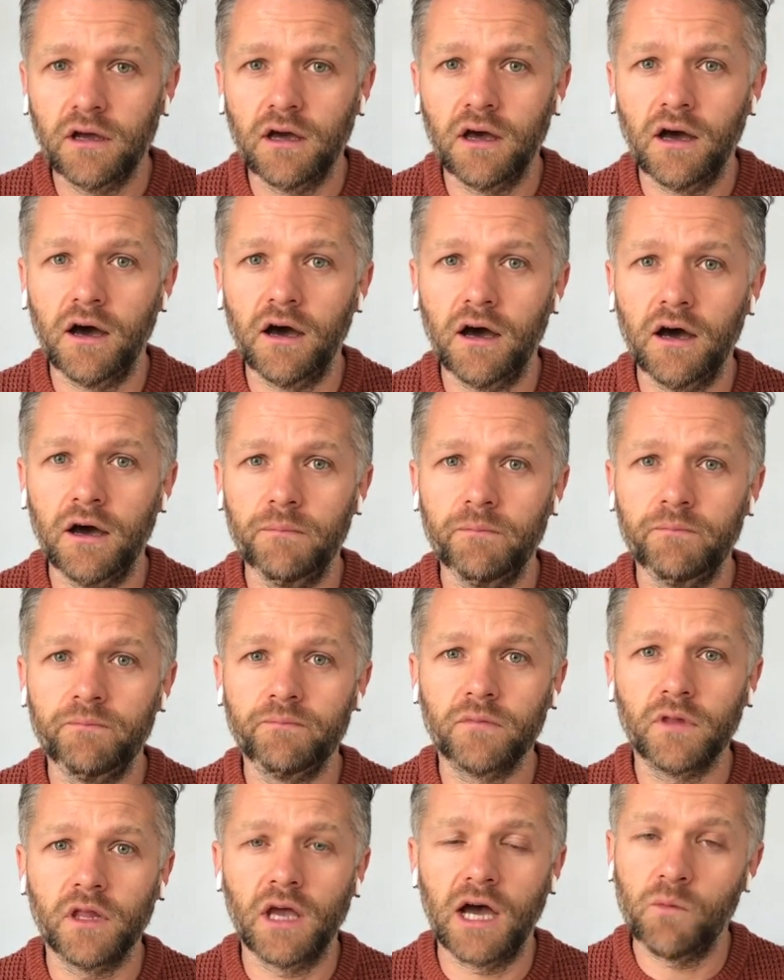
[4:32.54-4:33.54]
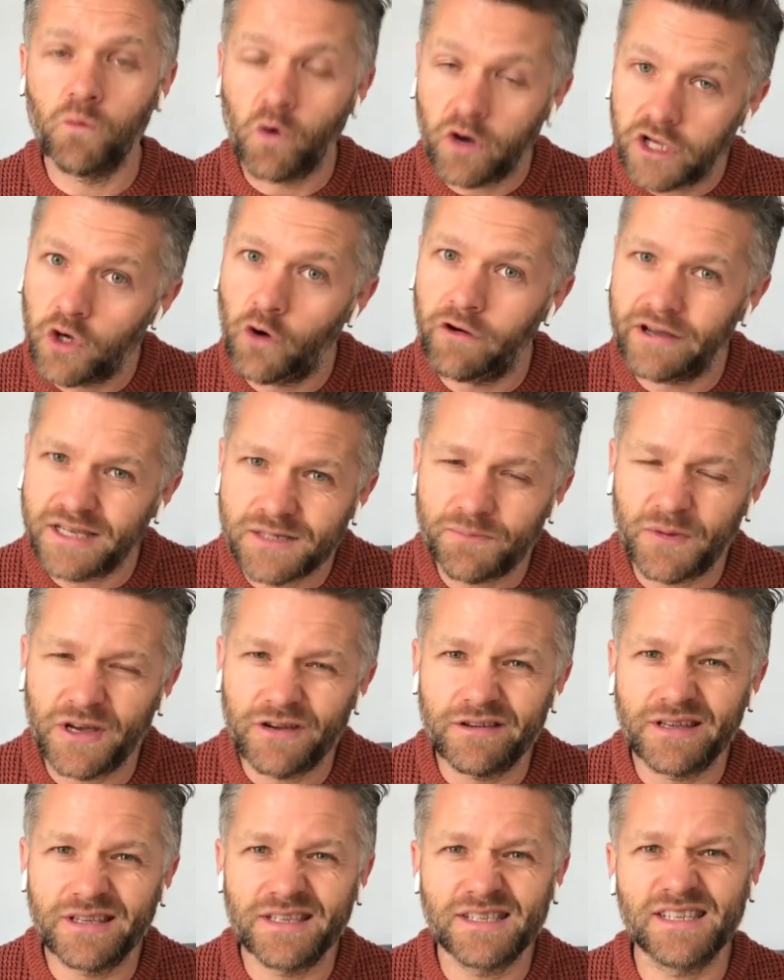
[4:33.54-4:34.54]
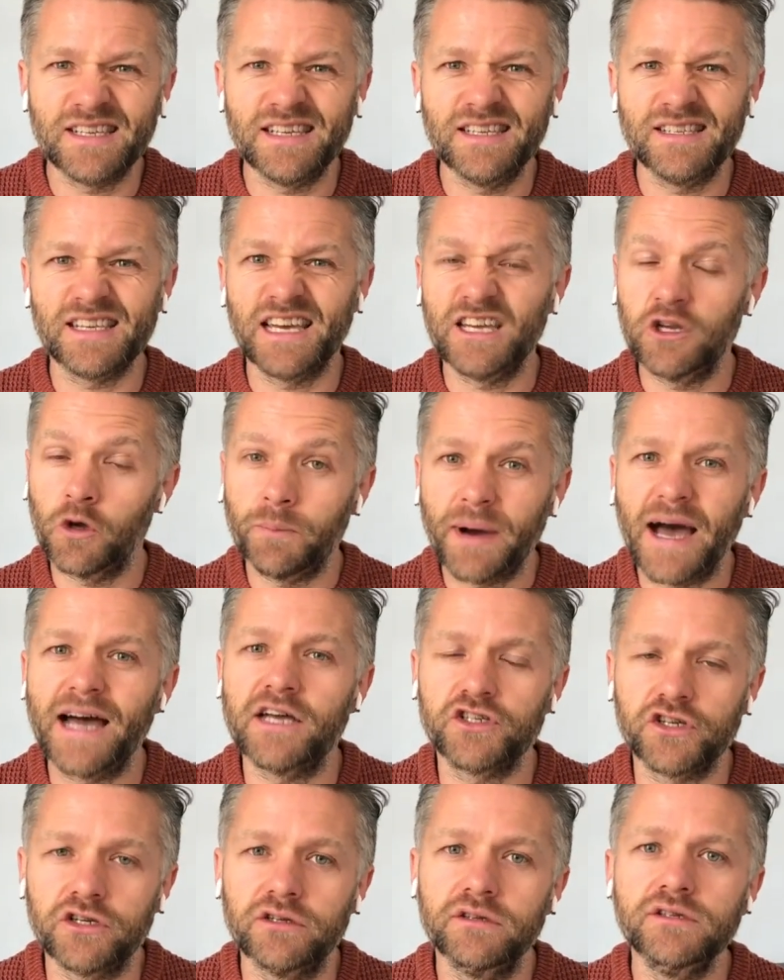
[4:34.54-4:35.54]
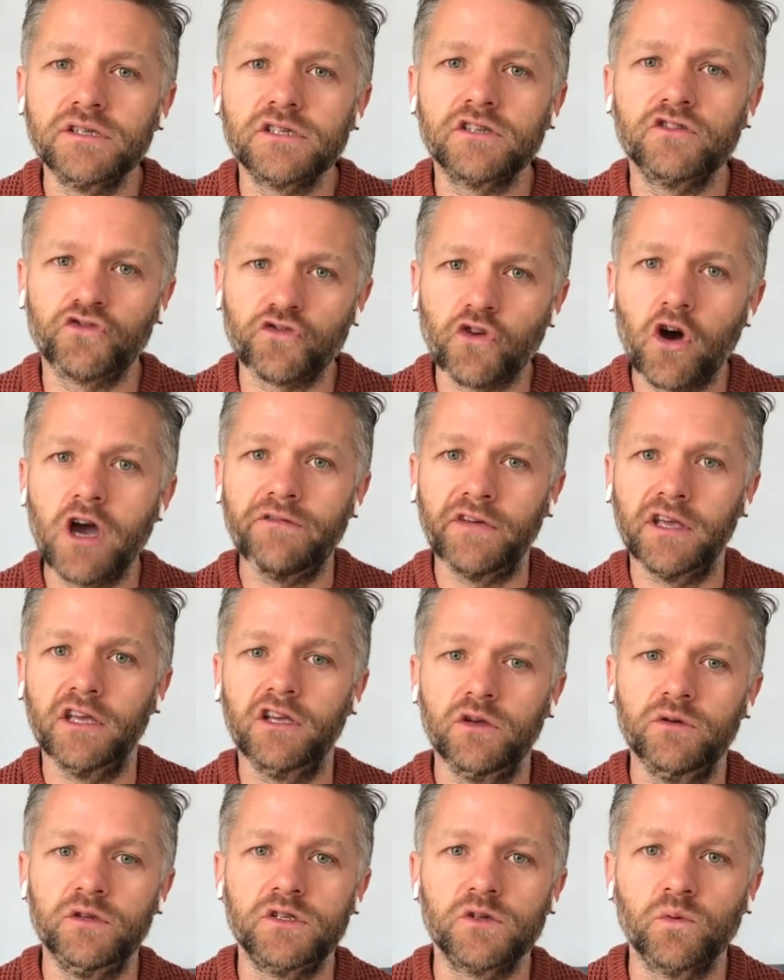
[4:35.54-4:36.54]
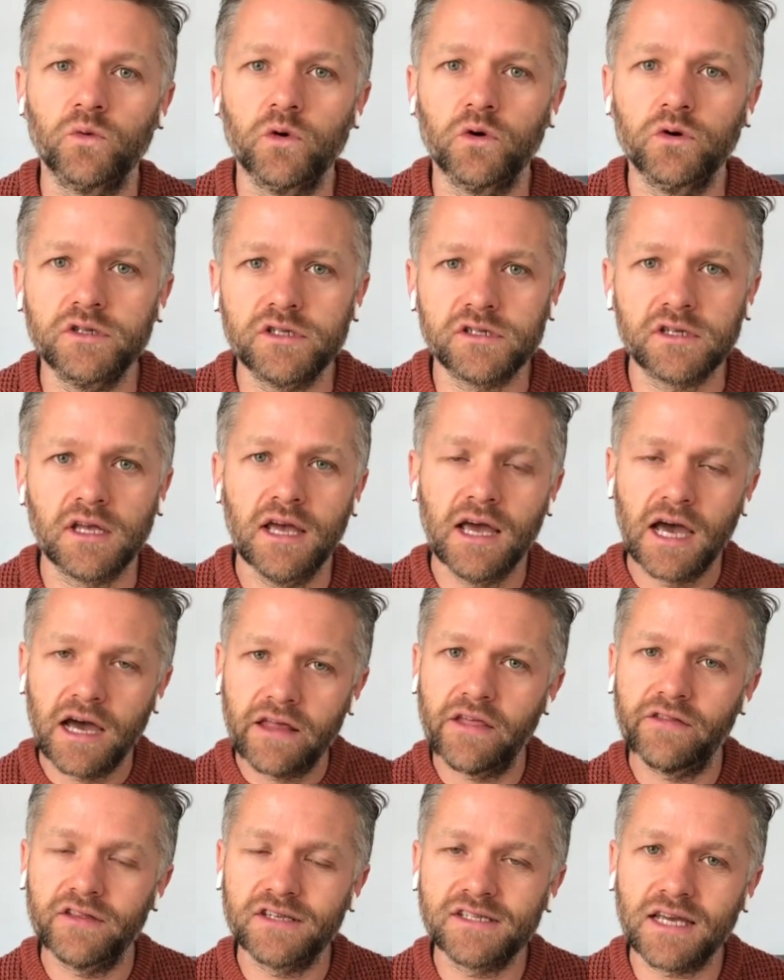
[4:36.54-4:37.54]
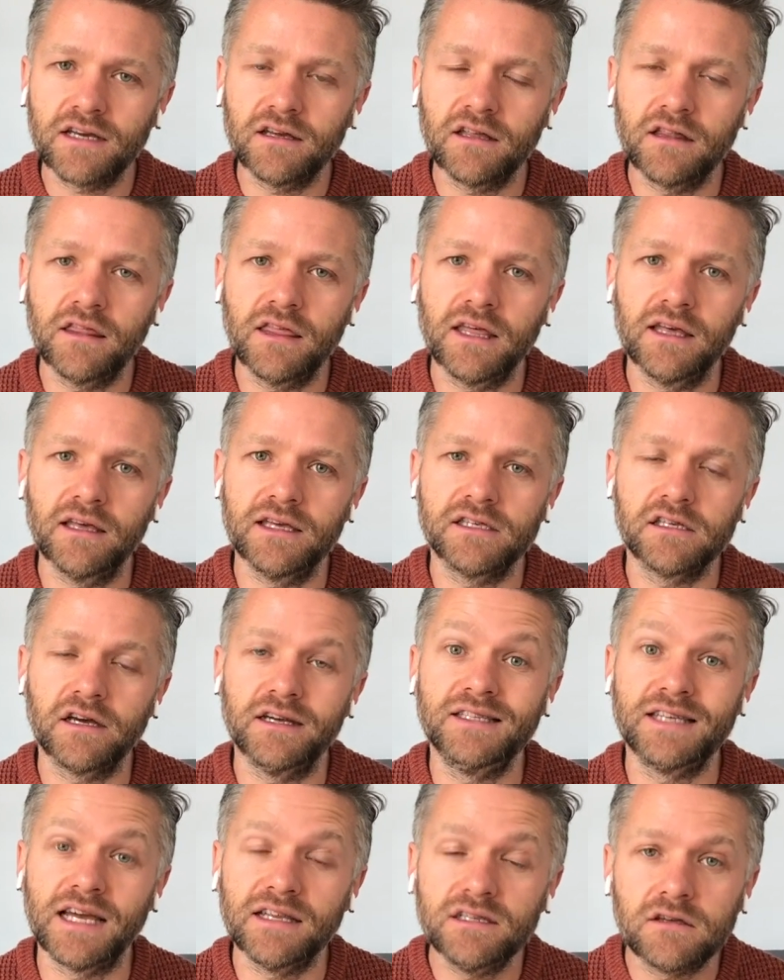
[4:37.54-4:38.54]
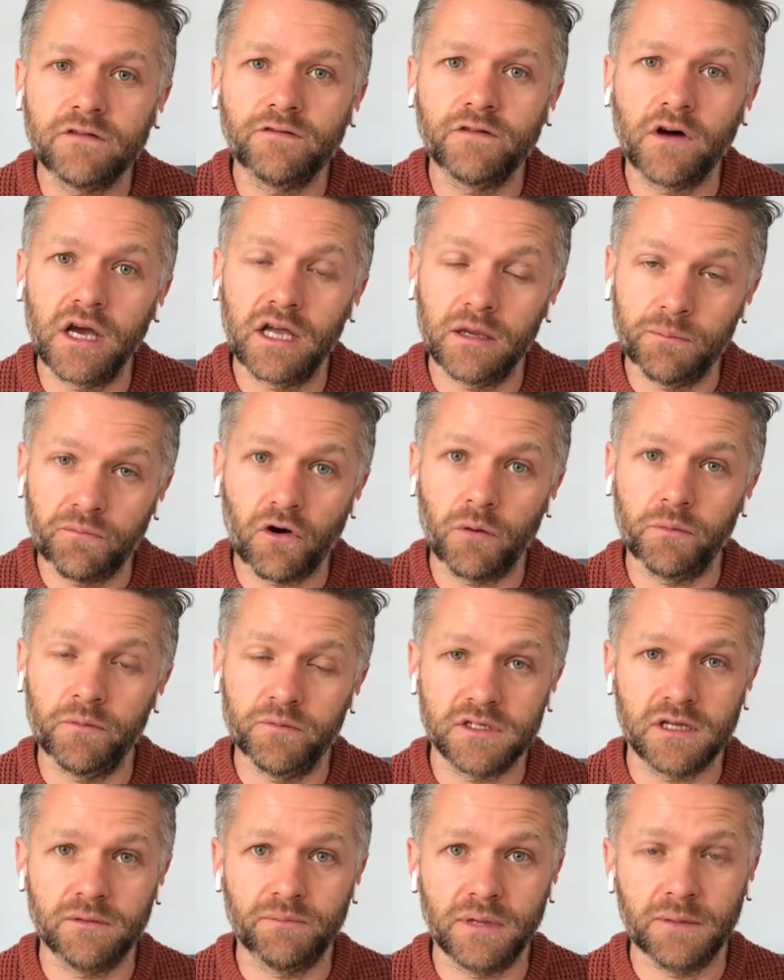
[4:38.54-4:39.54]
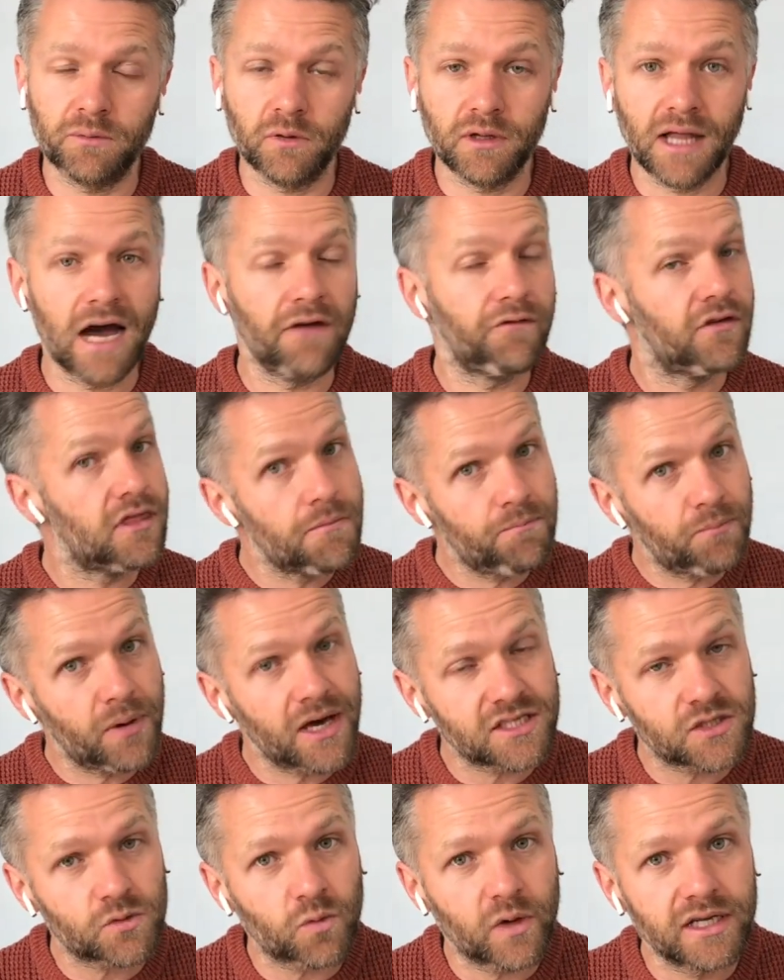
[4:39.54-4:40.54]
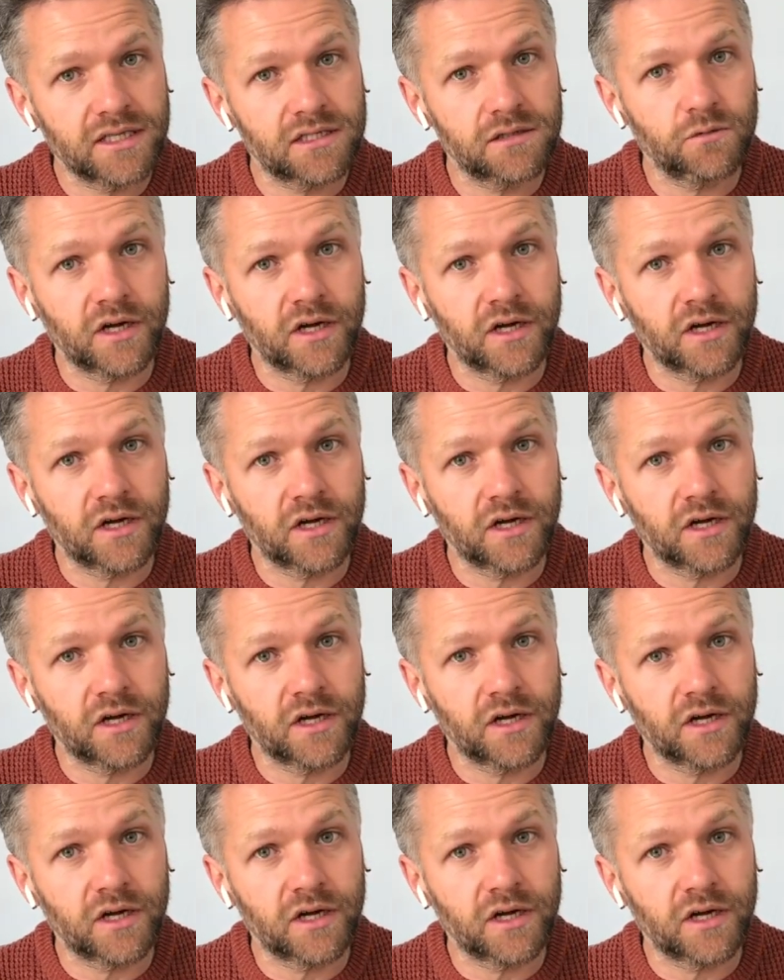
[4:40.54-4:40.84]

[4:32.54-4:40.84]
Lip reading: And what are your experiences and your passions driving you towards? And then the second thing is identifying problems that people have. And the best way to